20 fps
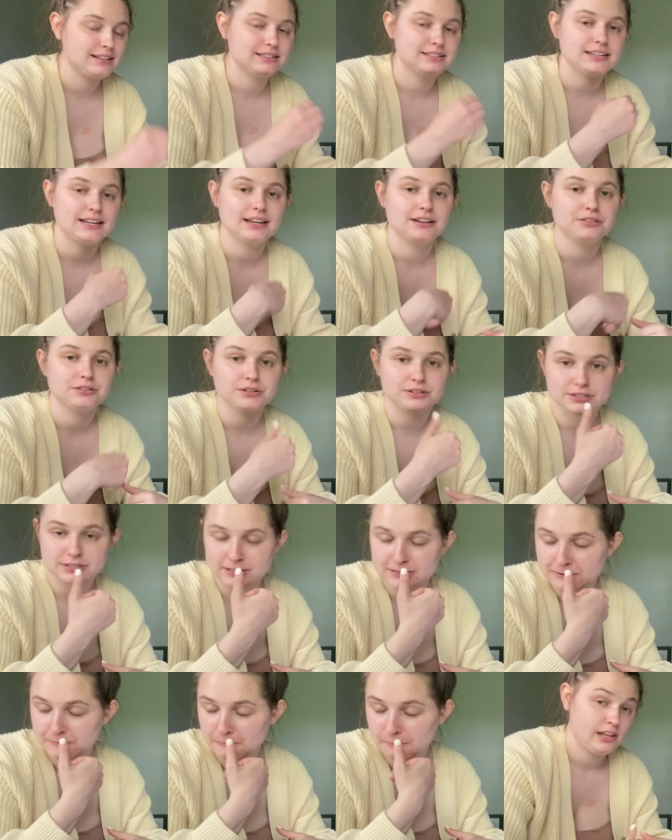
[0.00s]

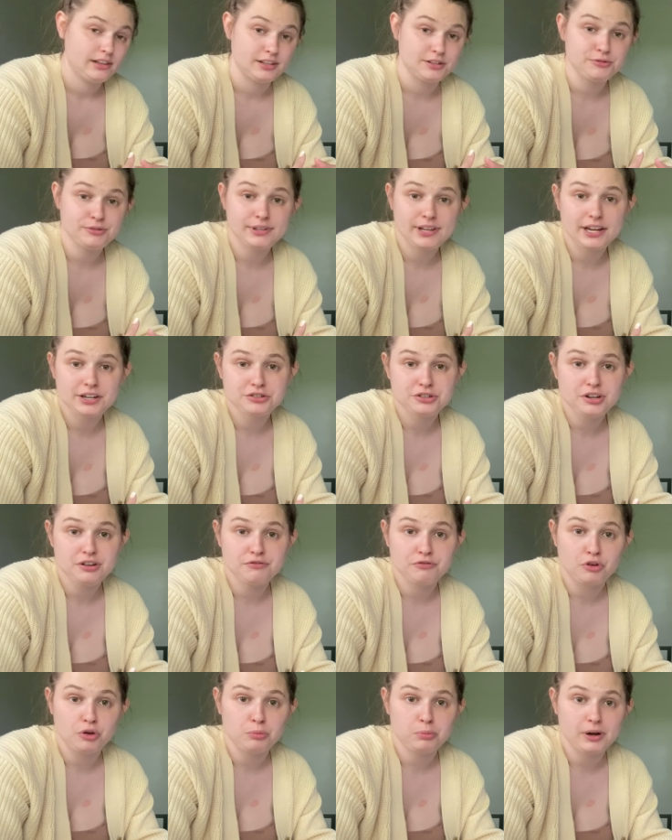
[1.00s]
sandals. This was actually a
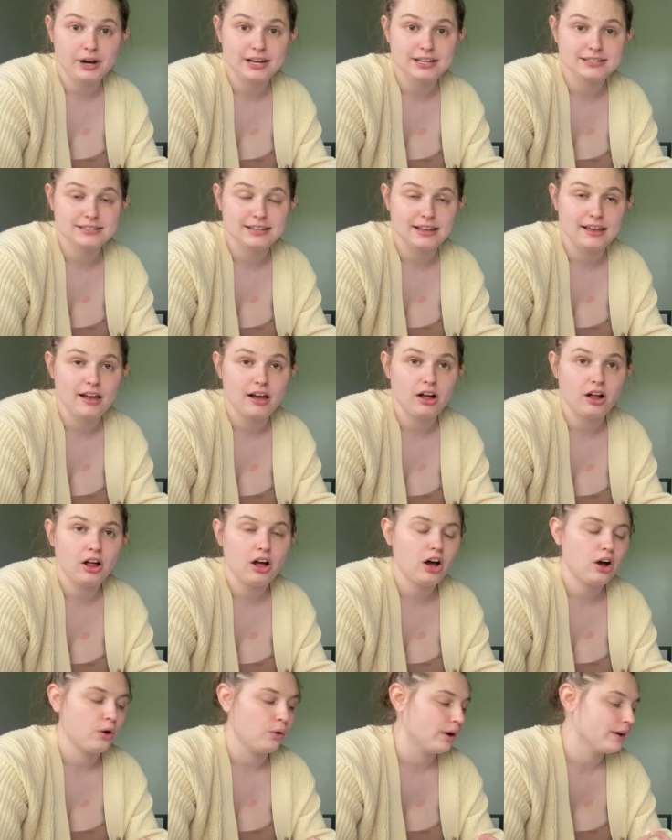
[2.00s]
full price sale.
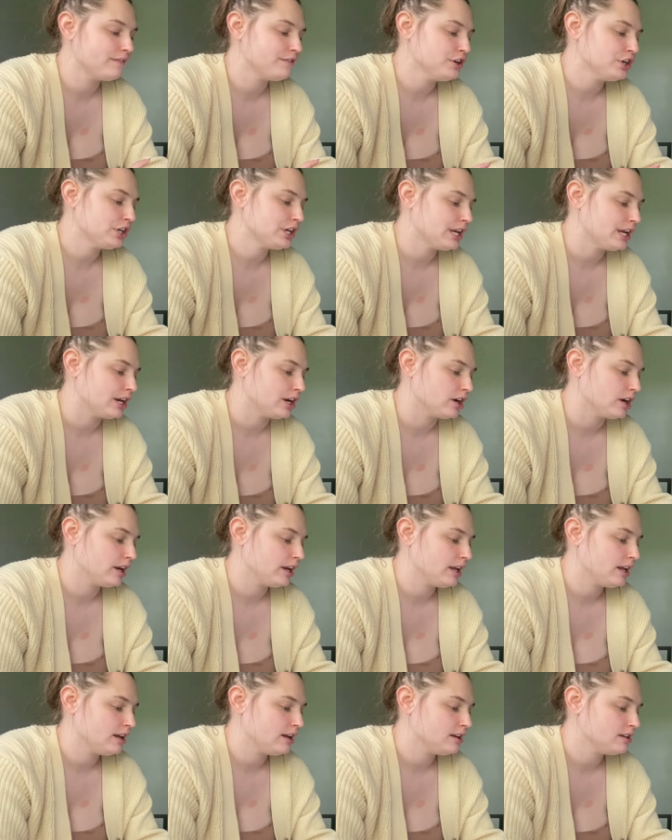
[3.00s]
Oh, if you're
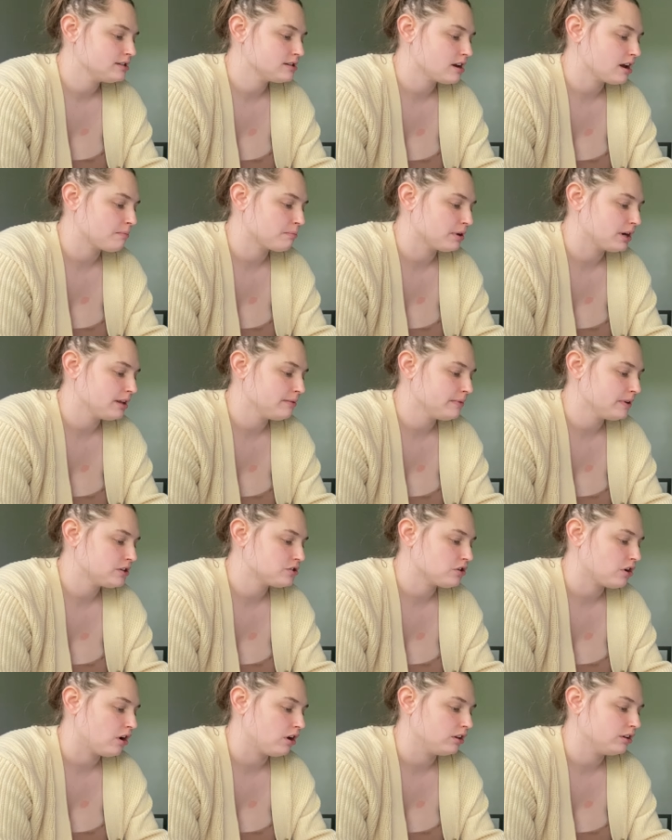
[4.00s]
curious, pretty much
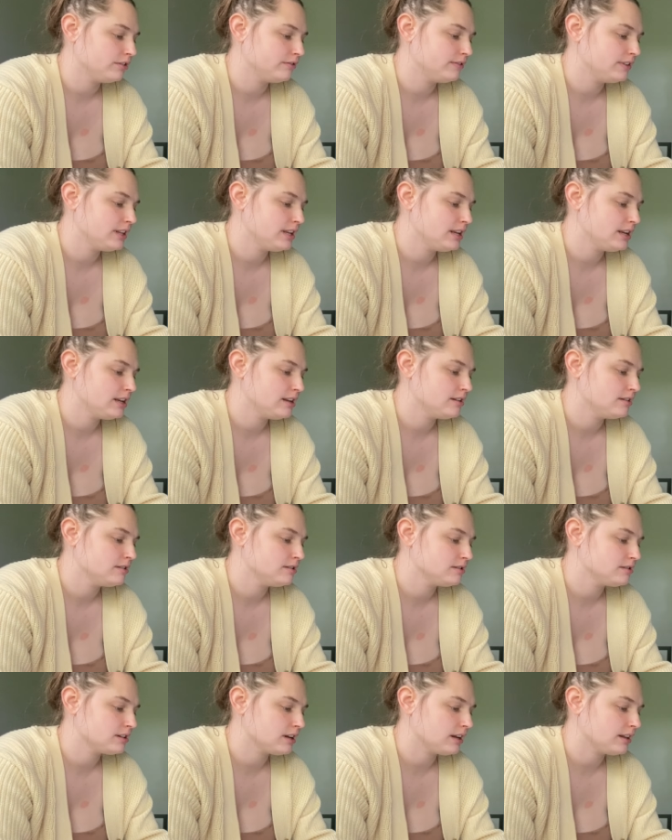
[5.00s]
all of
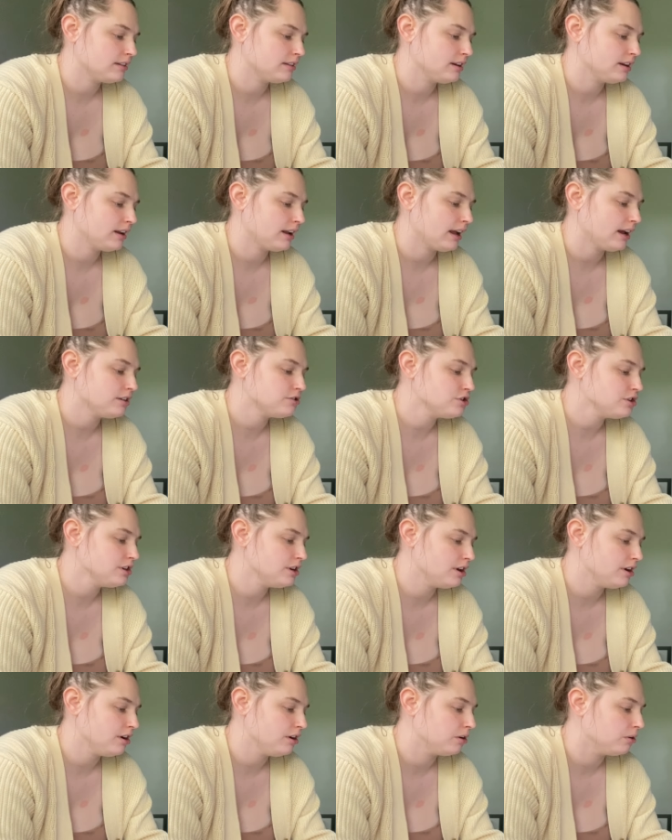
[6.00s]
these, I think, actually
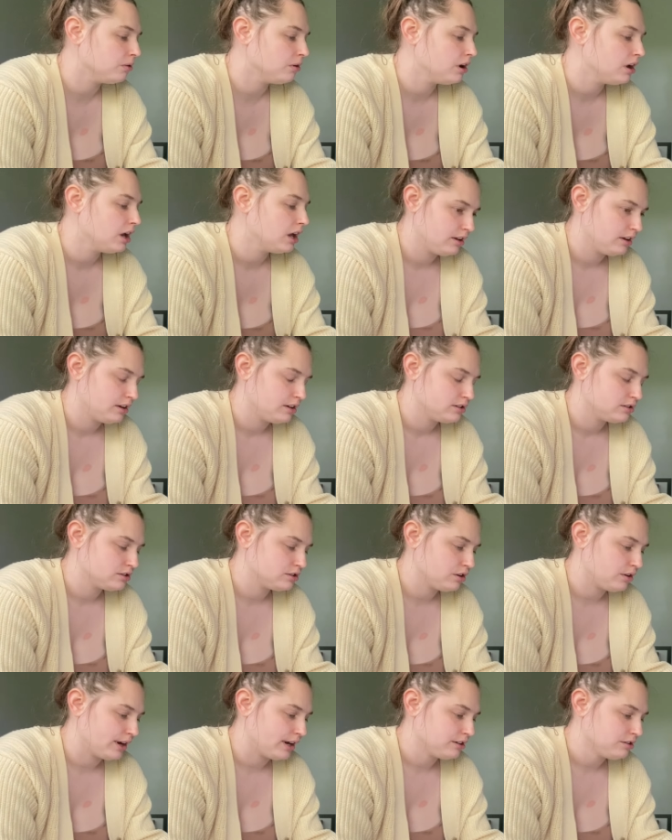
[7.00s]
no.
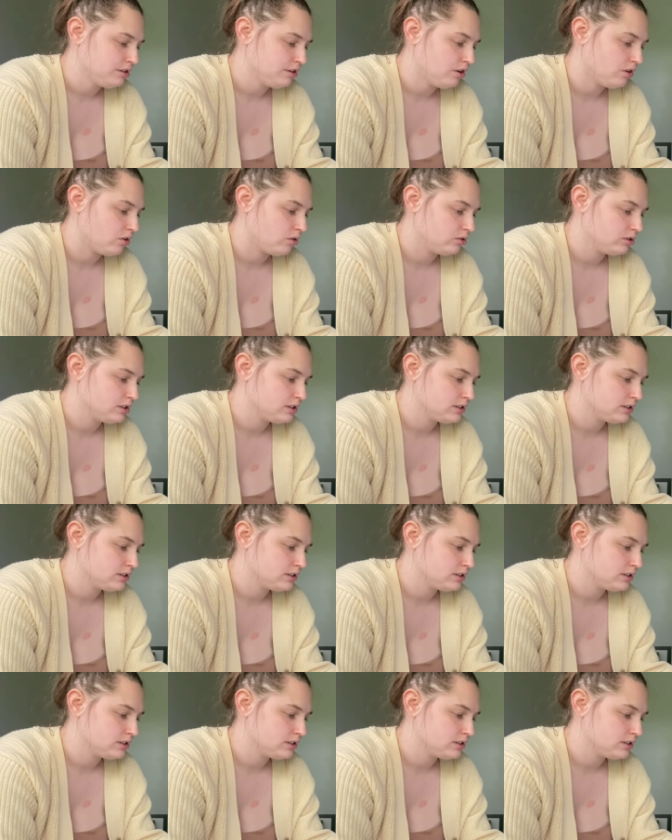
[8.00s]
So actually all the